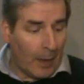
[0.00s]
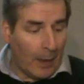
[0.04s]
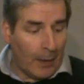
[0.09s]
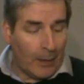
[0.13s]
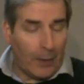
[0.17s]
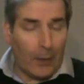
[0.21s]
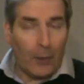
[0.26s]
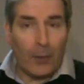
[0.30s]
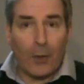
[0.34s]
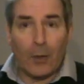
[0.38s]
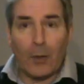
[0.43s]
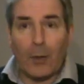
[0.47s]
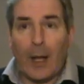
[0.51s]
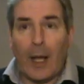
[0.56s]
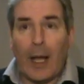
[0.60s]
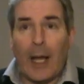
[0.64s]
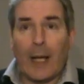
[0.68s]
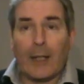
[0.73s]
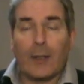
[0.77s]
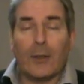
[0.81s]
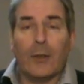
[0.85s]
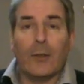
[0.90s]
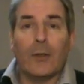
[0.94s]
The other
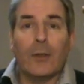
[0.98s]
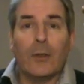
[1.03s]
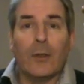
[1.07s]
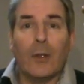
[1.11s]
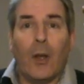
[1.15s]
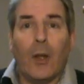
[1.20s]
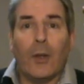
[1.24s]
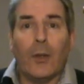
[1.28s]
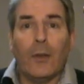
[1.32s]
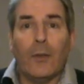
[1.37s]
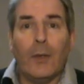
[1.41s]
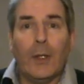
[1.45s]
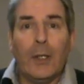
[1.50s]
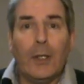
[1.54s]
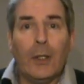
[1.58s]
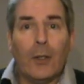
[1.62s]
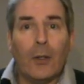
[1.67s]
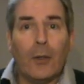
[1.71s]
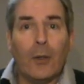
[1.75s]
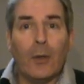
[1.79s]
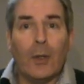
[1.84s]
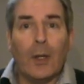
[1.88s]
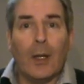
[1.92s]
actor on the
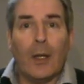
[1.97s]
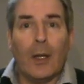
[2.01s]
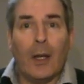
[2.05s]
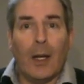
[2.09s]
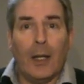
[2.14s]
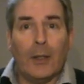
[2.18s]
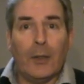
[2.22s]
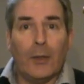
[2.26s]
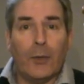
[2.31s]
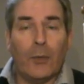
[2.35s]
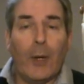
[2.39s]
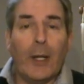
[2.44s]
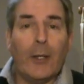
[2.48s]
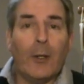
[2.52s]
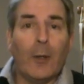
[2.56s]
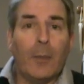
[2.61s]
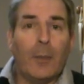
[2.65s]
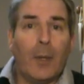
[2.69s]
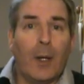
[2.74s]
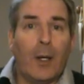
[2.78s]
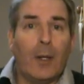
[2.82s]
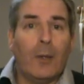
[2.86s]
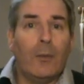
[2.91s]
video I just read
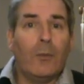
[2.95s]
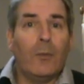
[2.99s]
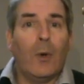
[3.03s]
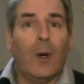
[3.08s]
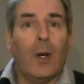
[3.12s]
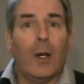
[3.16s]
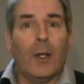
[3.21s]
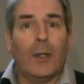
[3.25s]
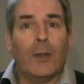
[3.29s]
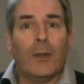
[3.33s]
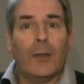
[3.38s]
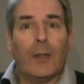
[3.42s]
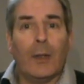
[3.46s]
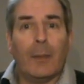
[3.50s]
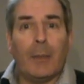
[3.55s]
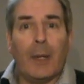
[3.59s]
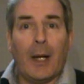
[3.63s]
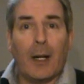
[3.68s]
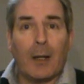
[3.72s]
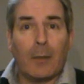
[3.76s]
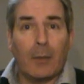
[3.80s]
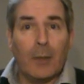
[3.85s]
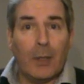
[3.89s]
up on was
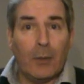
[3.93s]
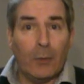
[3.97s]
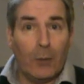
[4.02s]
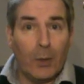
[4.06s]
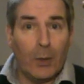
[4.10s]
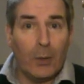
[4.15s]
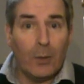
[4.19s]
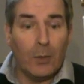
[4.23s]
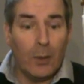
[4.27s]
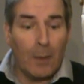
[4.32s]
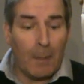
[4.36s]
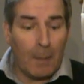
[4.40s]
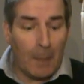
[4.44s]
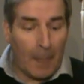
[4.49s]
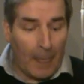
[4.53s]
Park Min-woo.